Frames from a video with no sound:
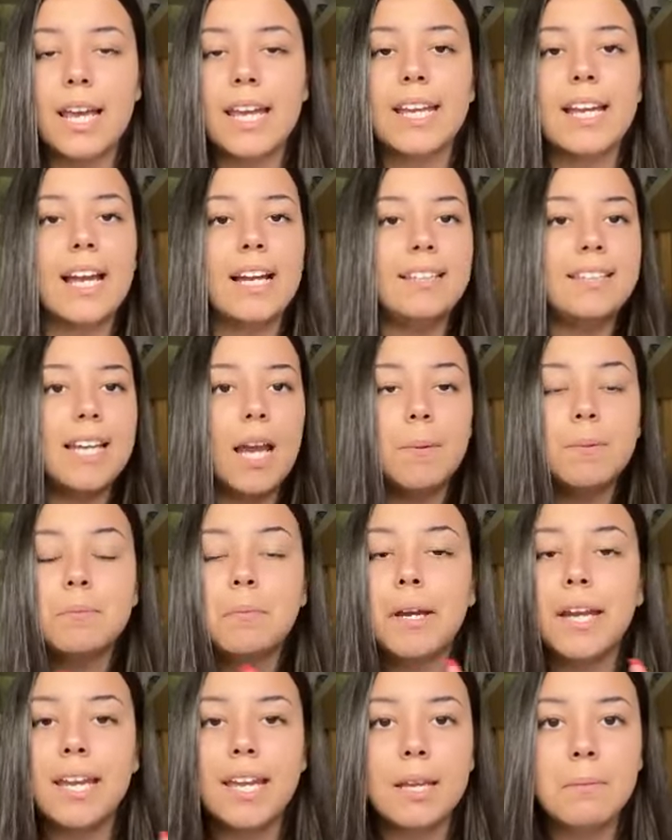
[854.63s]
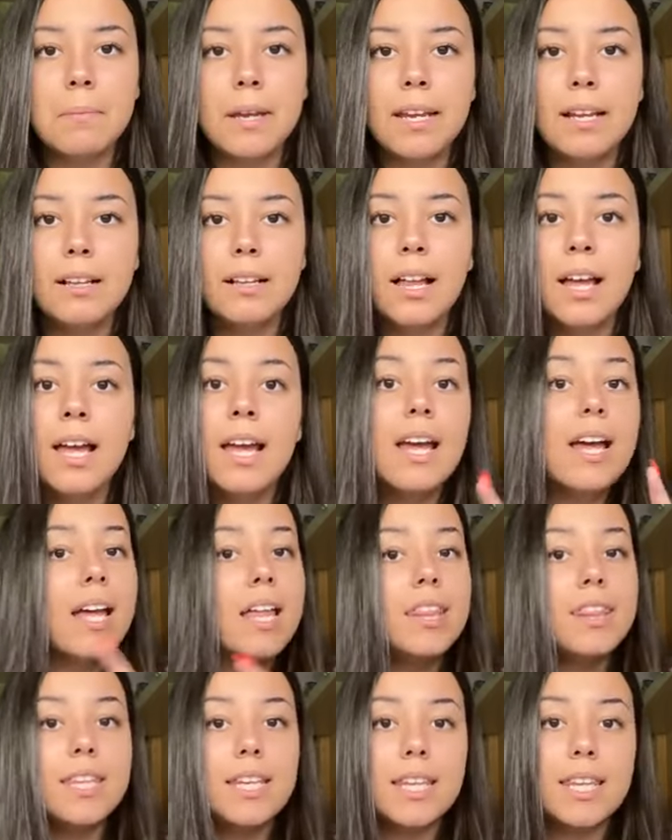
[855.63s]
Like I typed my email
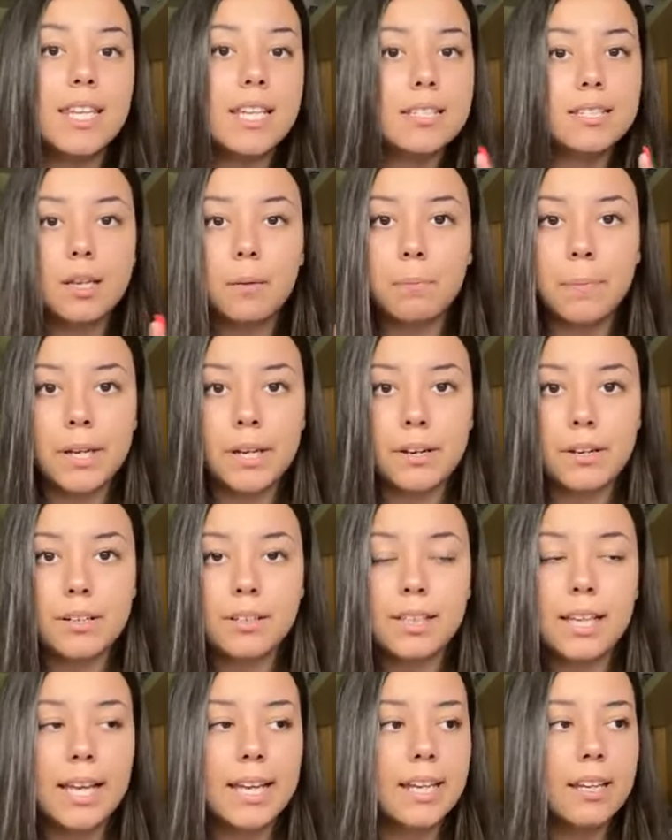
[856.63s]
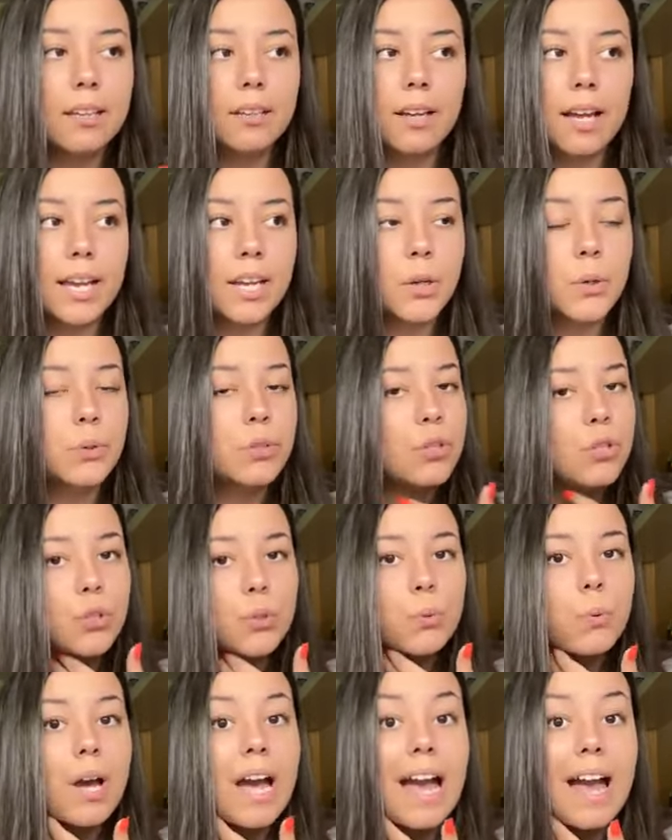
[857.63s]
and then this appeared, like I couldn't
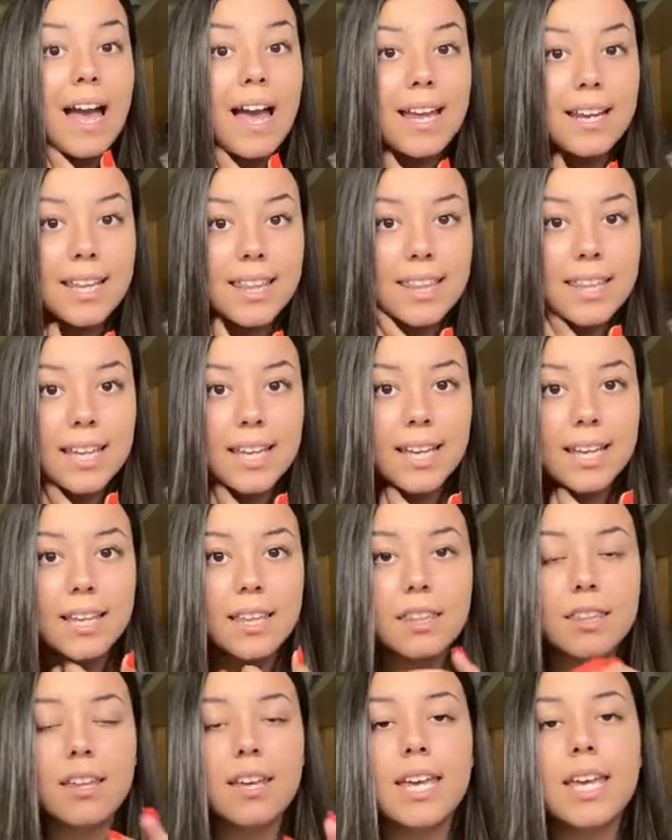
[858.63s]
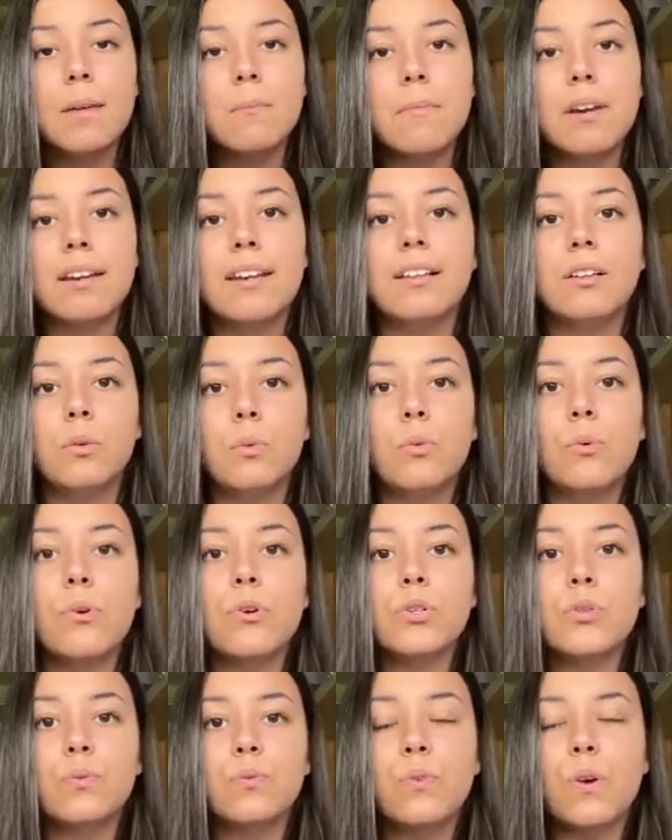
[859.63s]
do anything. The email
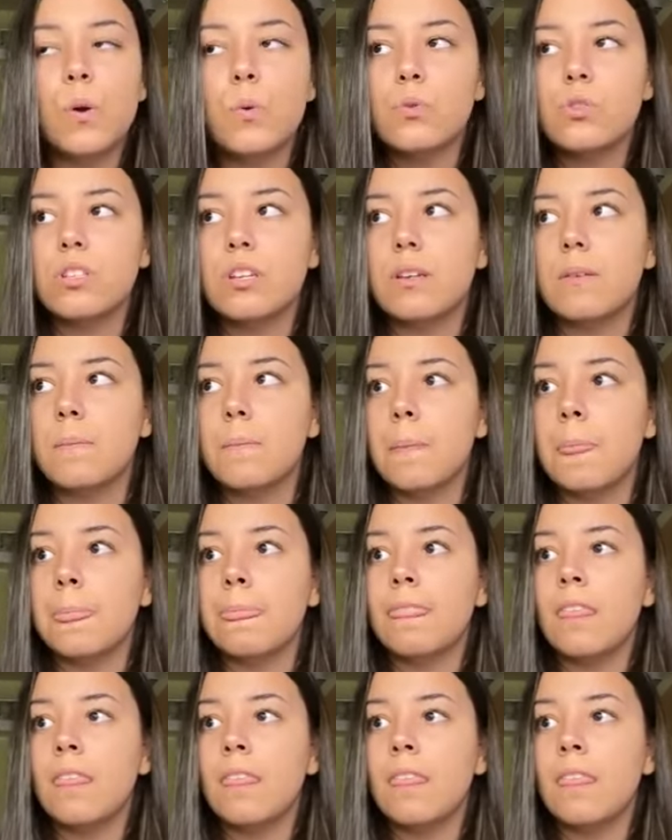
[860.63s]
was frozen.